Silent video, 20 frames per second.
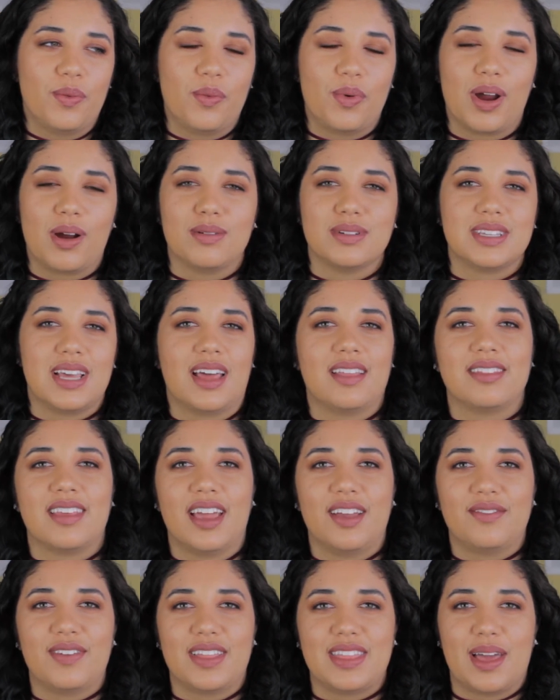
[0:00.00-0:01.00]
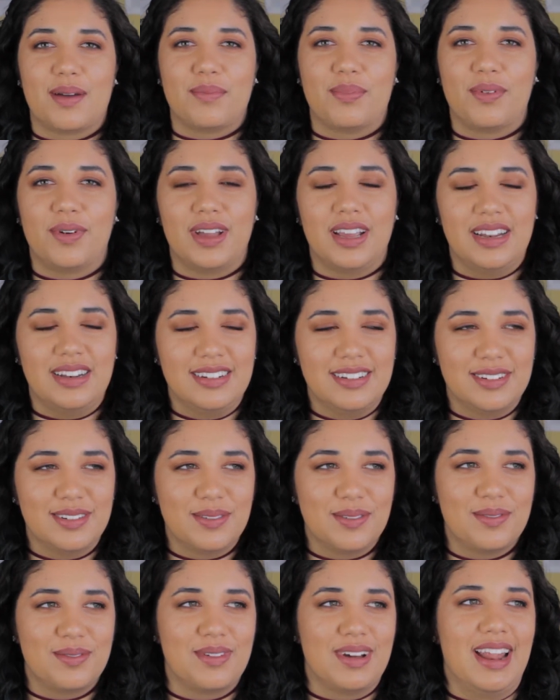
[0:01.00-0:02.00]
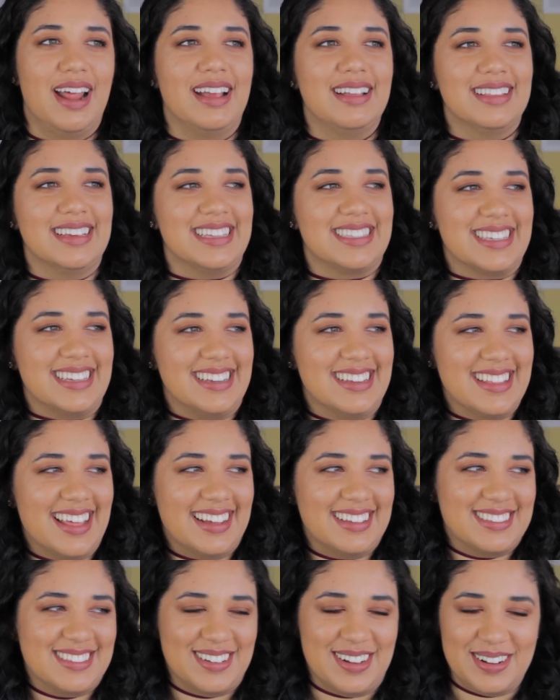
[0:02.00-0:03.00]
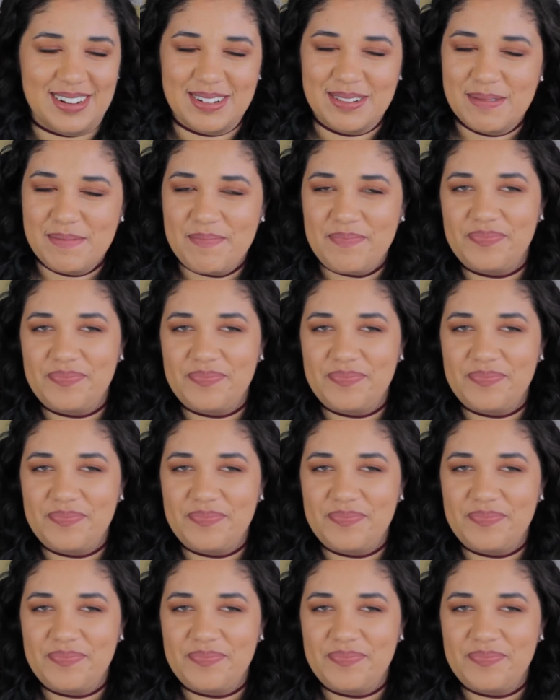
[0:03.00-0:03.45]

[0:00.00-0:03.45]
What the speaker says: where I was at in life at that point when I listened to that song.